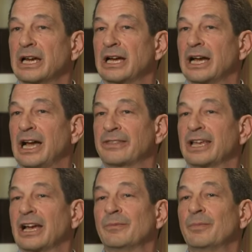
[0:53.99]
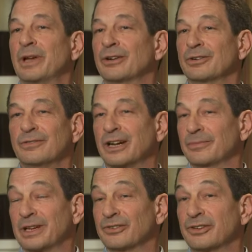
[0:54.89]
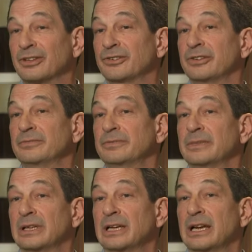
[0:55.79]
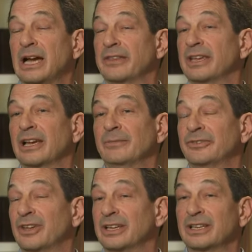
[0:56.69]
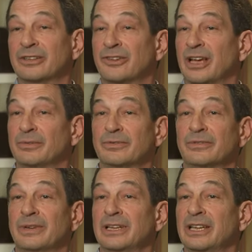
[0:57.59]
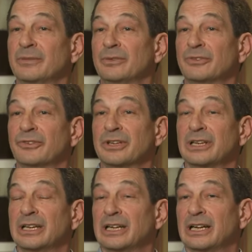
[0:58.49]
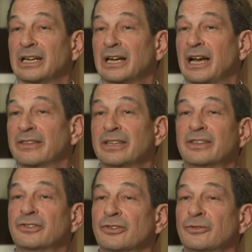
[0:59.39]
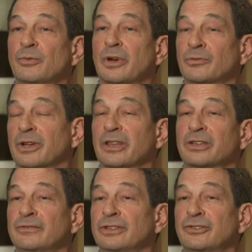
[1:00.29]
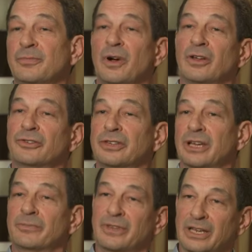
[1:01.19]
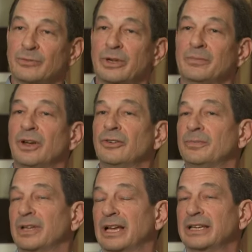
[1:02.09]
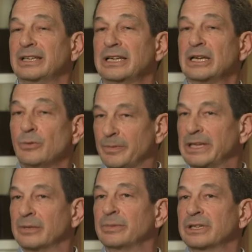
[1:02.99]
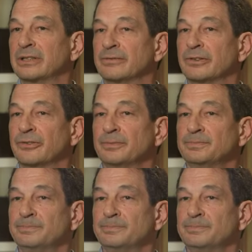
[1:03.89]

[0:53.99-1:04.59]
I think I'm a better environmental citizen. I think I'm setting an example for my neighbors. I think is one relatively small step that, when multiplied, will make a big difference.